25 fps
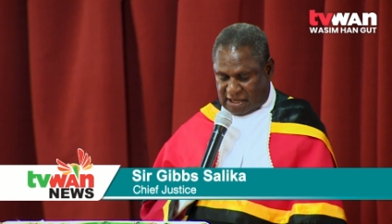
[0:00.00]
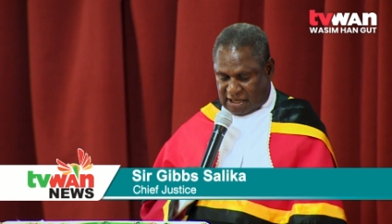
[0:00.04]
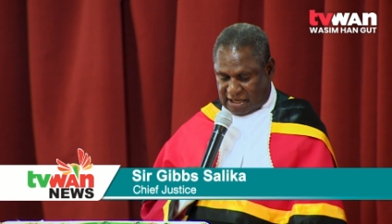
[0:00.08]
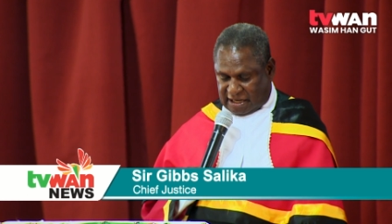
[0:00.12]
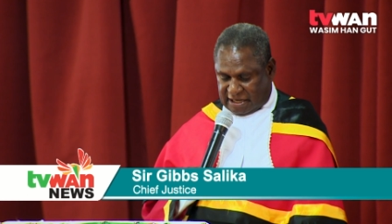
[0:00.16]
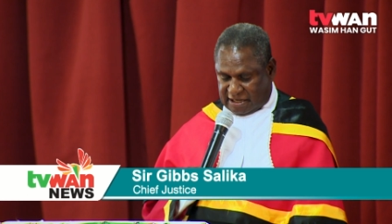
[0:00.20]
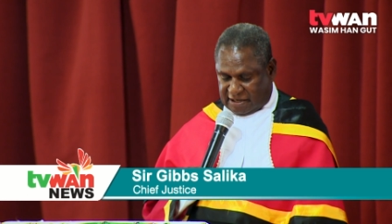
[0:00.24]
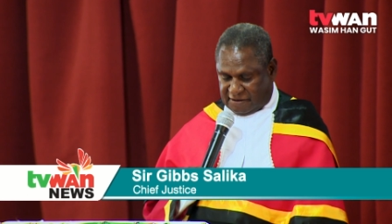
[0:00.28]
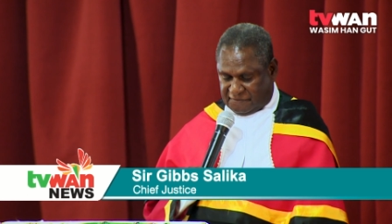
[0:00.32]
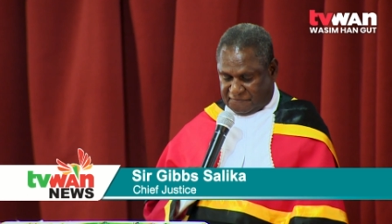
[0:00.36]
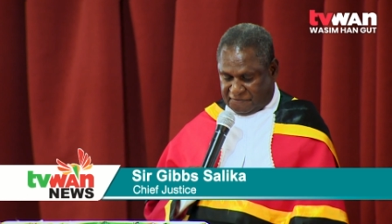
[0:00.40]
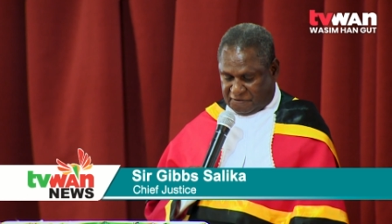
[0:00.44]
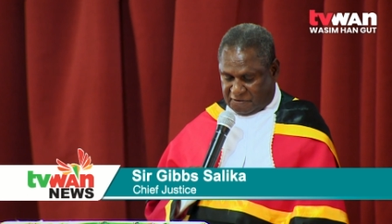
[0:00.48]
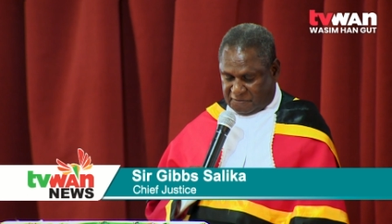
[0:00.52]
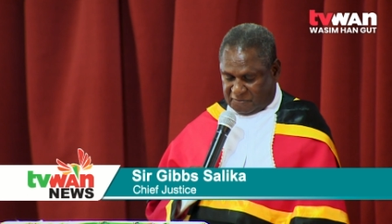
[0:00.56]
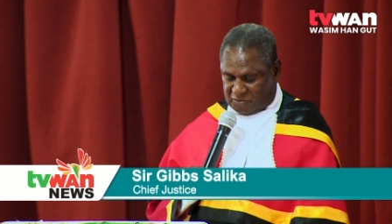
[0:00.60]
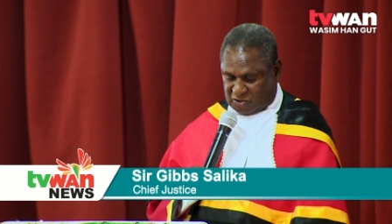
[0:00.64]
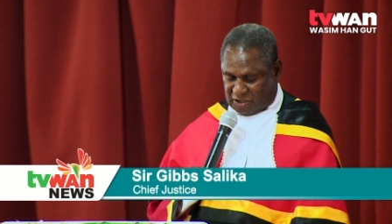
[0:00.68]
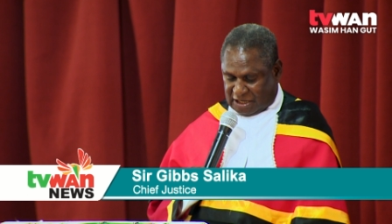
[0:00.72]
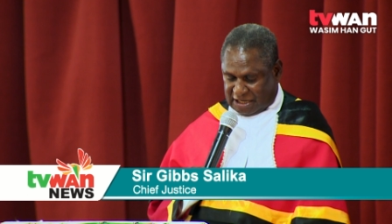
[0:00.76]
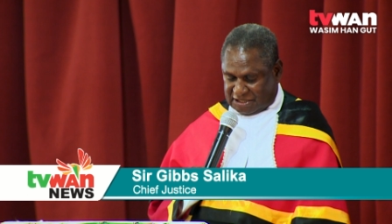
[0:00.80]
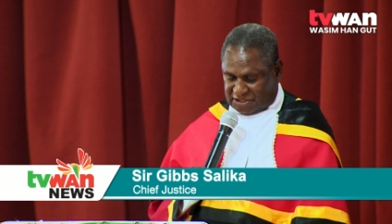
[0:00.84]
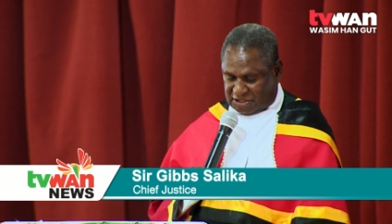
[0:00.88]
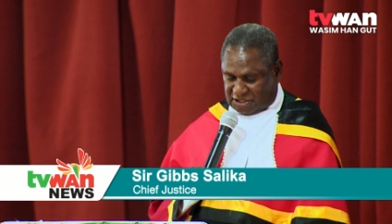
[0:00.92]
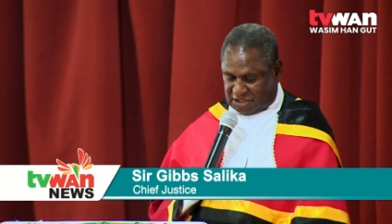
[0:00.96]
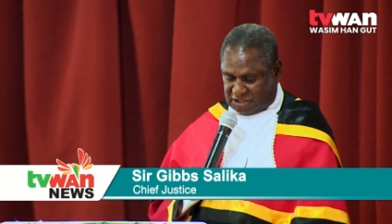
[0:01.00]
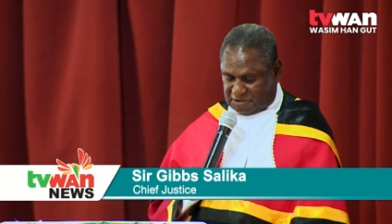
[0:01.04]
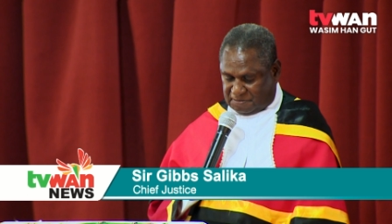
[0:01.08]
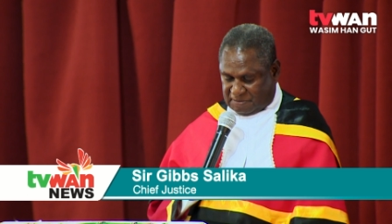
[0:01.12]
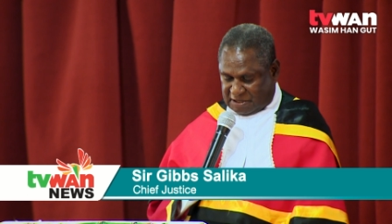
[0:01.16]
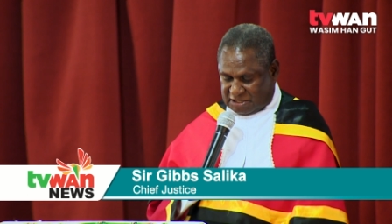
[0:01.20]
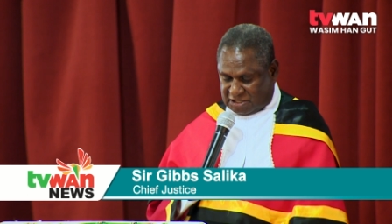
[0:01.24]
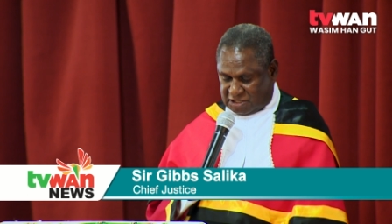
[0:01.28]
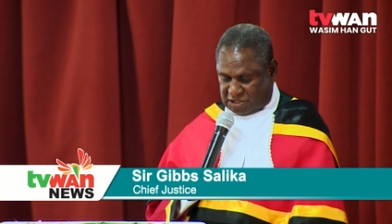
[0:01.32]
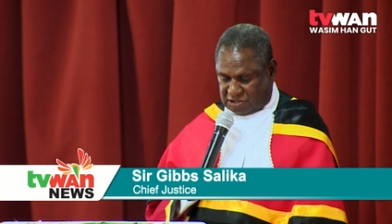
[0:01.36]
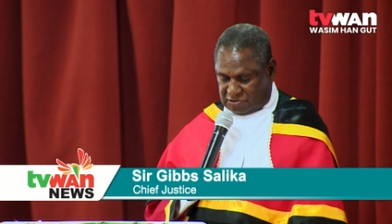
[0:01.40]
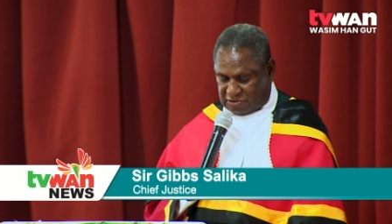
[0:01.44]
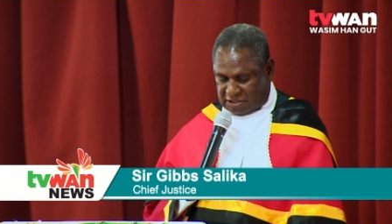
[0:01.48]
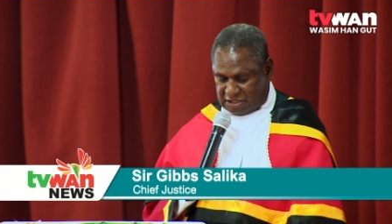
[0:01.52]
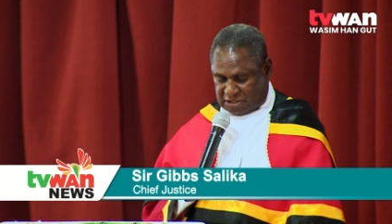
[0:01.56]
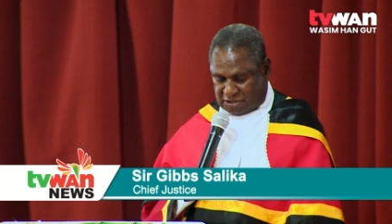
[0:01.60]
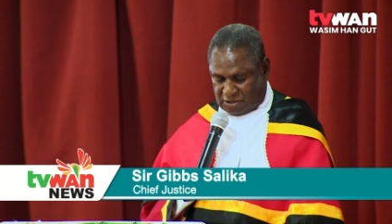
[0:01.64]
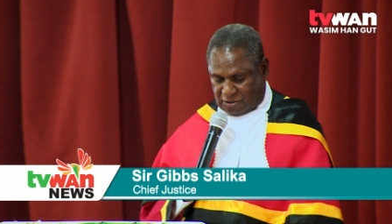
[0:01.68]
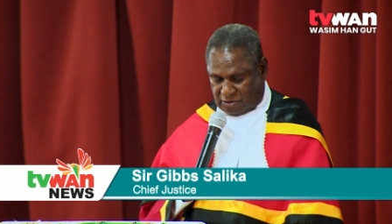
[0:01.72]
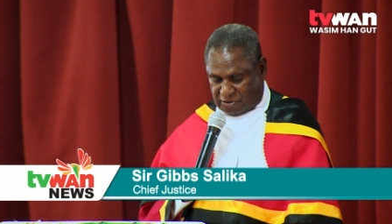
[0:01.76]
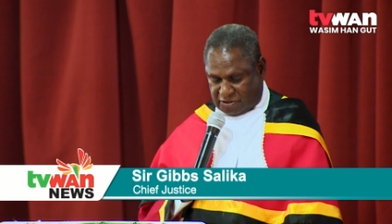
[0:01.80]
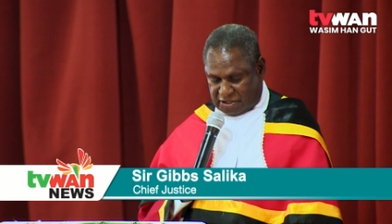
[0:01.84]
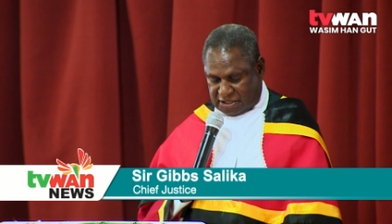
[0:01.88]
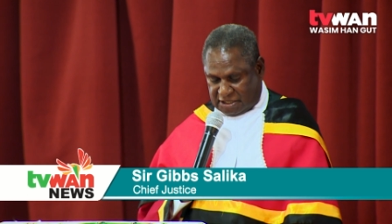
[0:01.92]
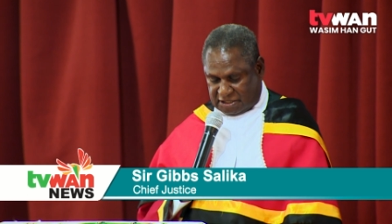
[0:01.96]
I informed judges, magistrates,
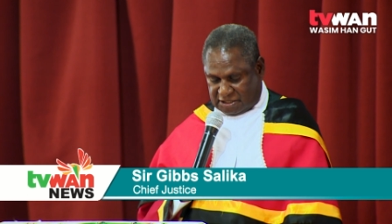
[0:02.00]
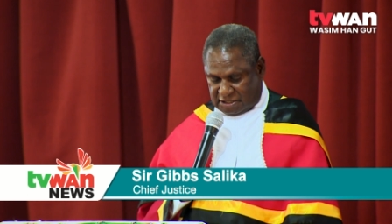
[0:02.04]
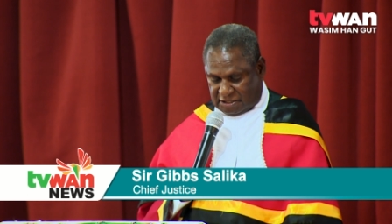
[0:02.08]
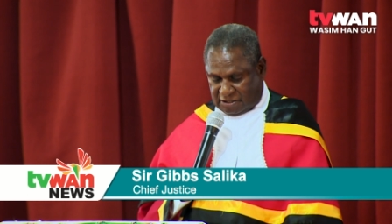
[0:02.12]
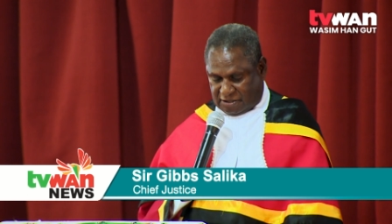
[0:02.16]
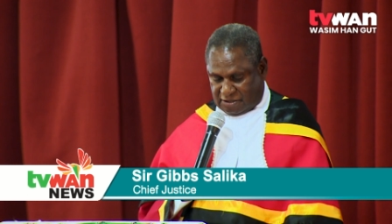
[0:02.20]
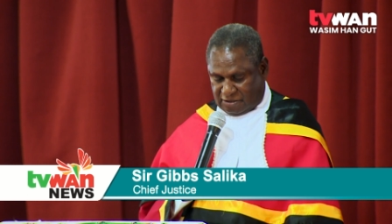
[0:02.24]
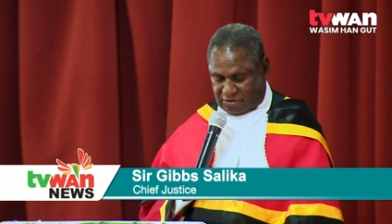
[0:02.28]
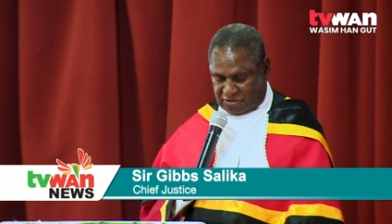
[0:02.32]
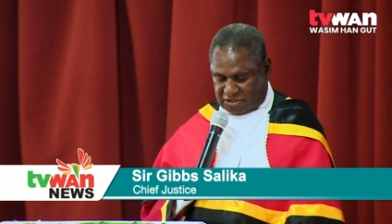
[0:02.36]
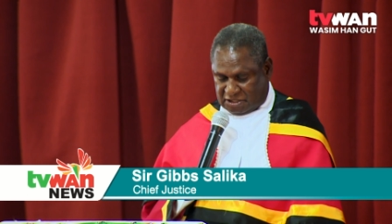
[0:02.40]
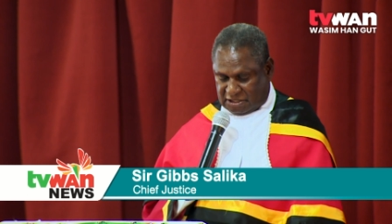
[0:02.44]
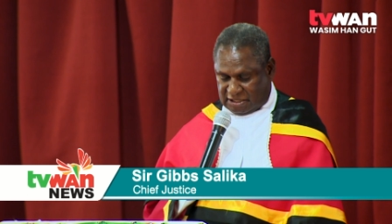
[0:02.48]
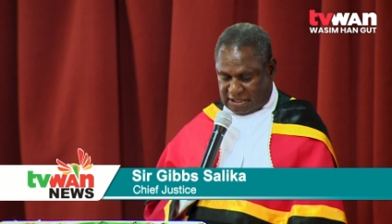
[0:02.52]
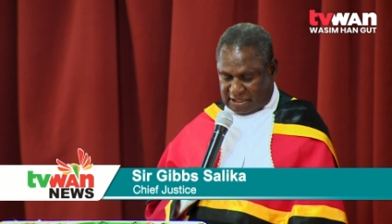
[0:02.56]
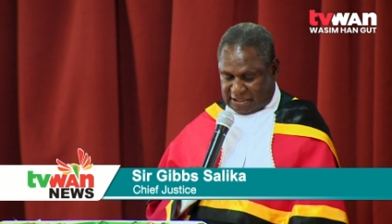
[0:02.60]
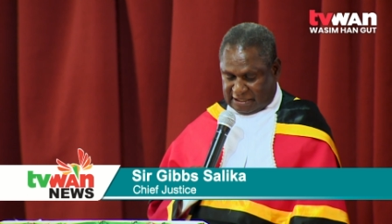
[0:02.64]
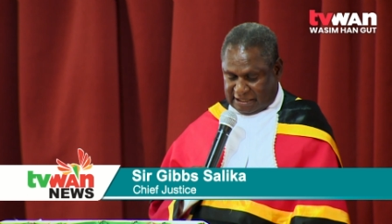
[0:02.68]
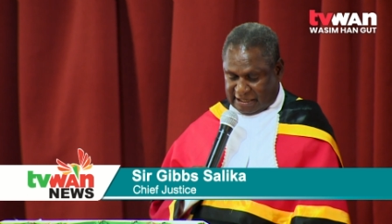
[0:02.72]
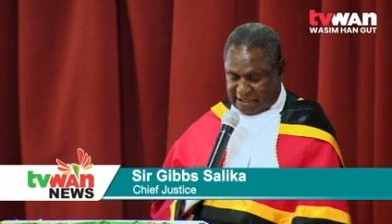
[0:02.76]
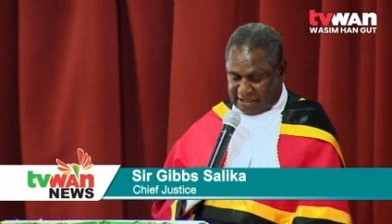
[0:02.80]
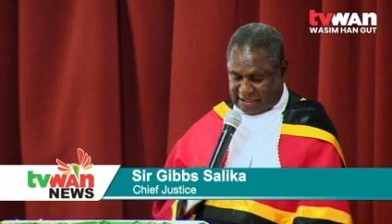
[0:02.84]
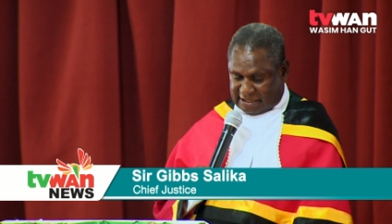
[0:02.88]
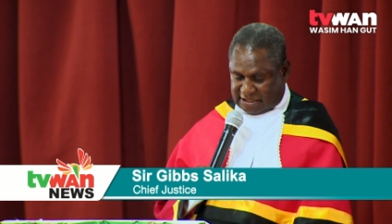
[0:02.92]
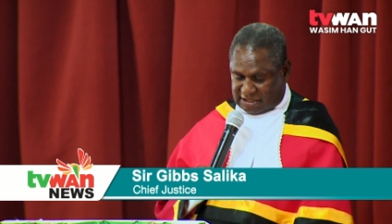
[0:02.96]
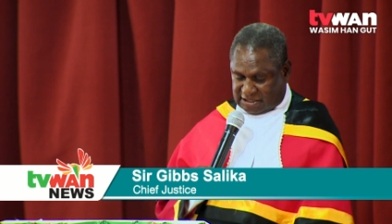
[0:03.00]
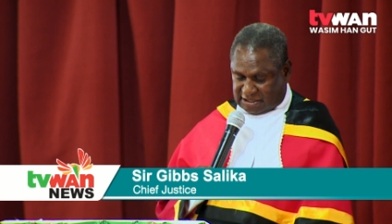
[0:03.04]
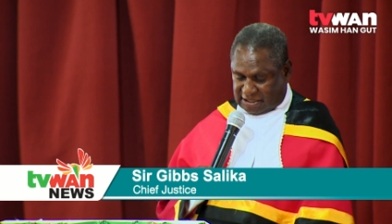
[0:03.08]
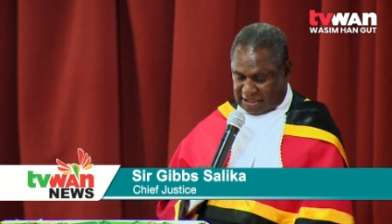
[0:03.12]
lawyers and those in attendance